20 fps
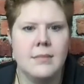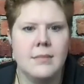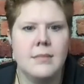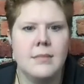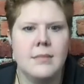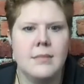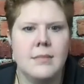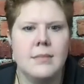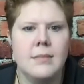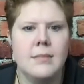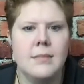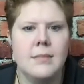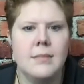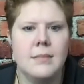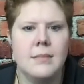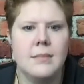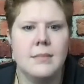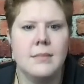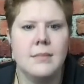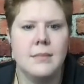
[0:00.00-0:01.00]

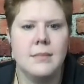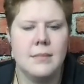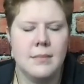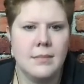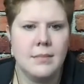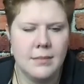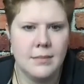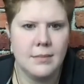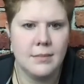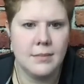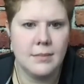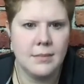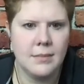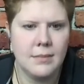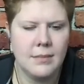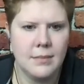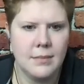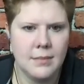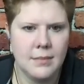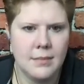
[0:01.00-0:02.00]

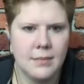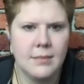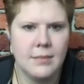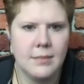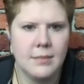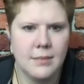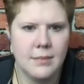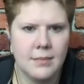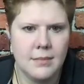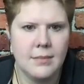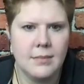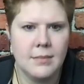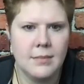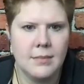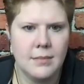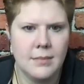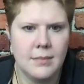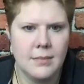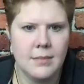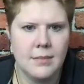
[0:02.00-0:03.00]

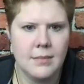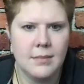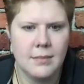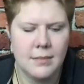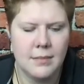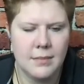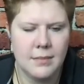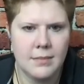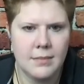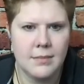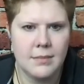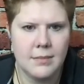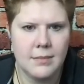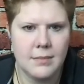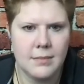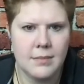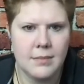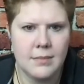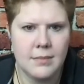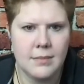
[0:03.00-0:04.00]

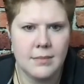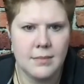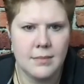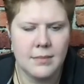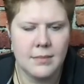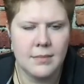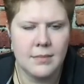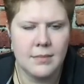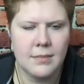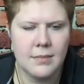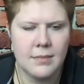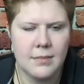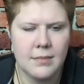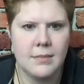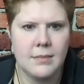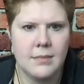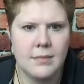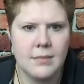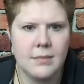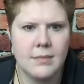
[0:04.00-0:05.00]

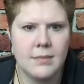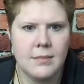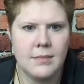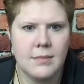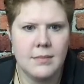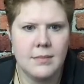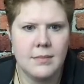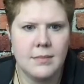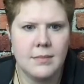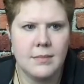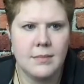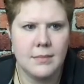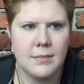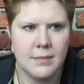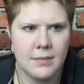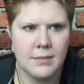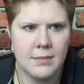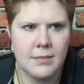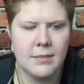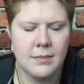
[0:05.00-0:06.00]

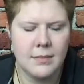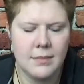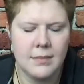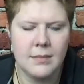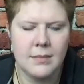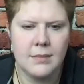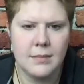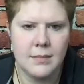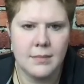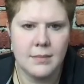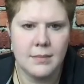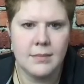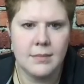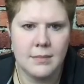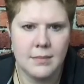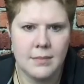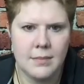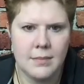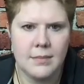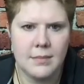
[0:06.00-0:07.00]

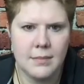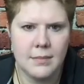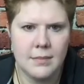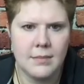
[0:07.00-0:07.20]
(not speaking)